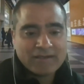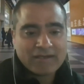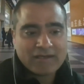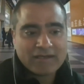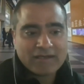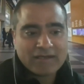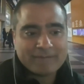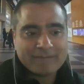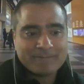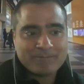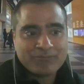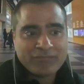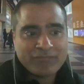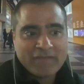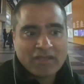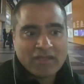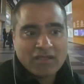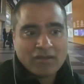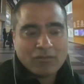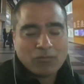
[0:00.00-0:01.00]
One
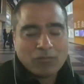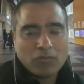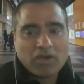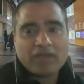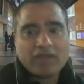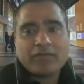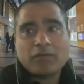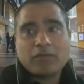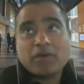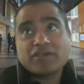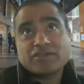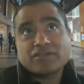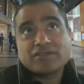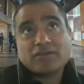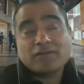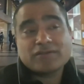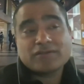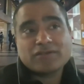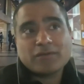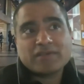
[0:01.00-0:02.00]
of the questions
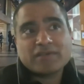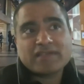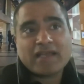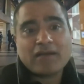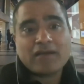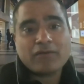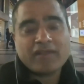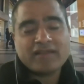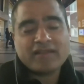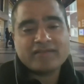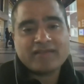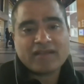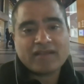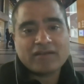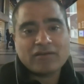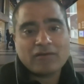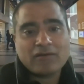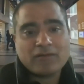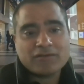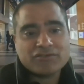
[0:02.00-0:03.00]
also is, how can
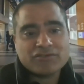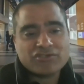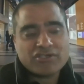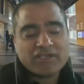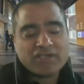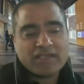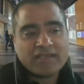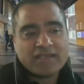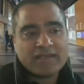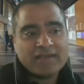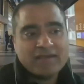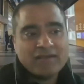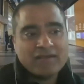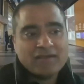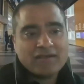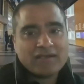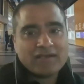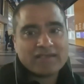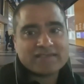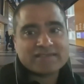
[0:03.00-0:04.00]
technology
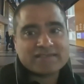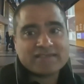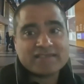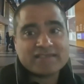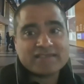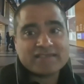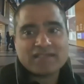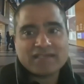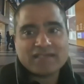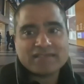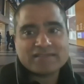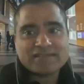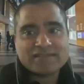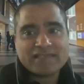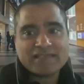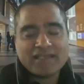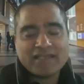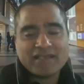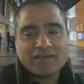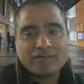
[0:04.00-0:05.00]
assist us
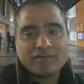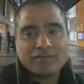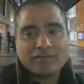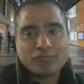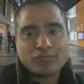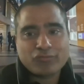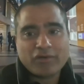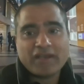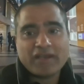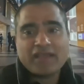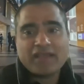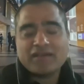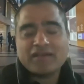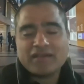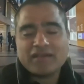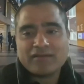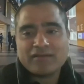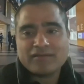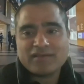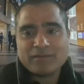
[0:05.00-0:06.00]
in breaking
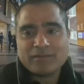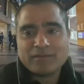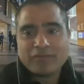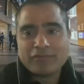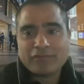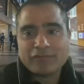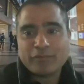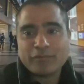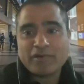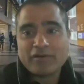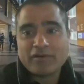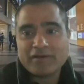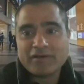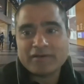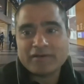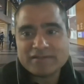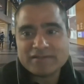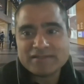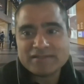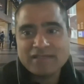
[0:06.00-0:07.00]
down some of those
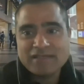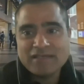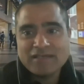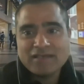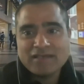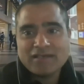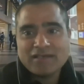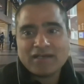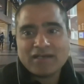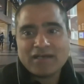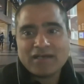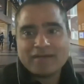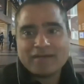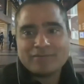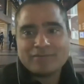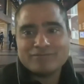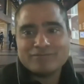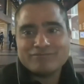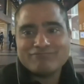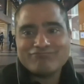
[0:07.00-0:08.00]
barriers?
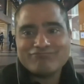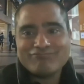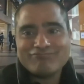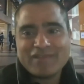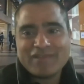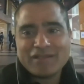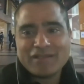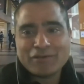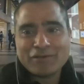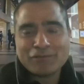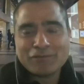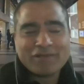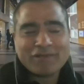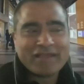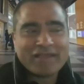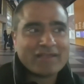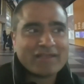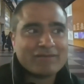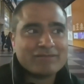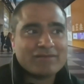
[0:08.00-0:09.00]

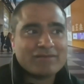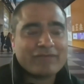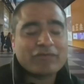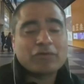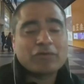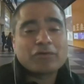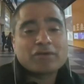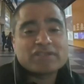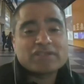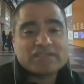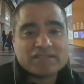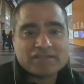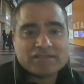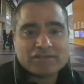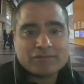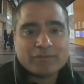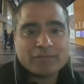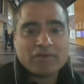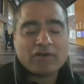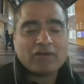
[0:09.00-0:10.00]
Like, of course, a
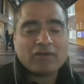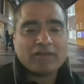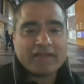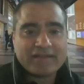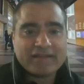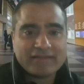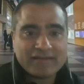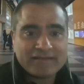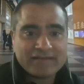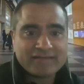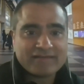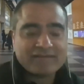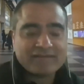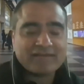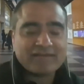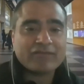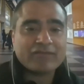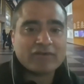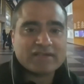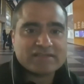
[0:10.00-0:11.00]
Zoom call like this is
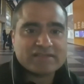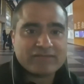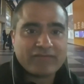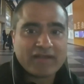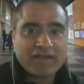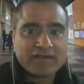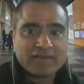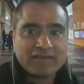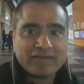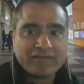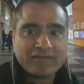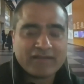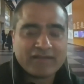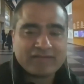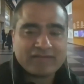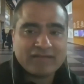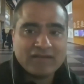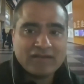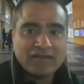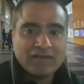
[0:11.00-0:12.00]
never as effective
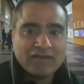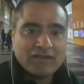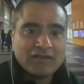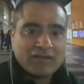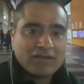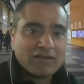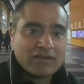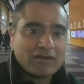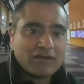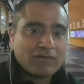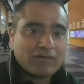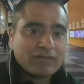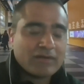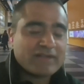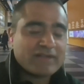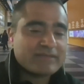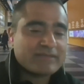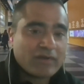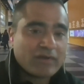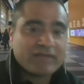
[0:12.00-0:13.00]
as
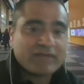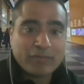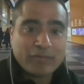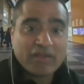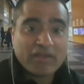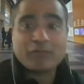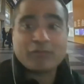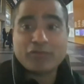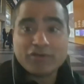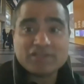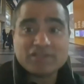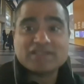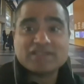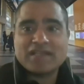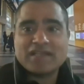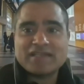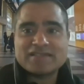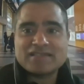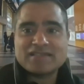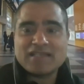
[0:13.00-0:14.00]
us being in
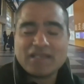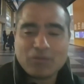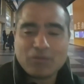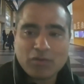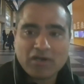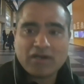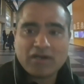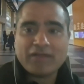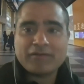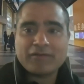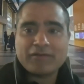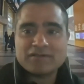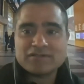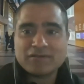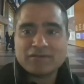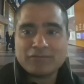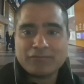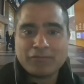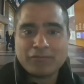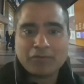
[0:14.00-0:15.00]
person and seeing one another and
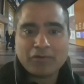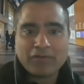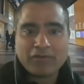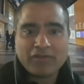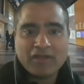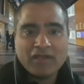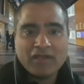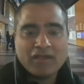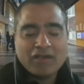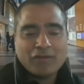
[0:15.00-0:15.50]
so forth.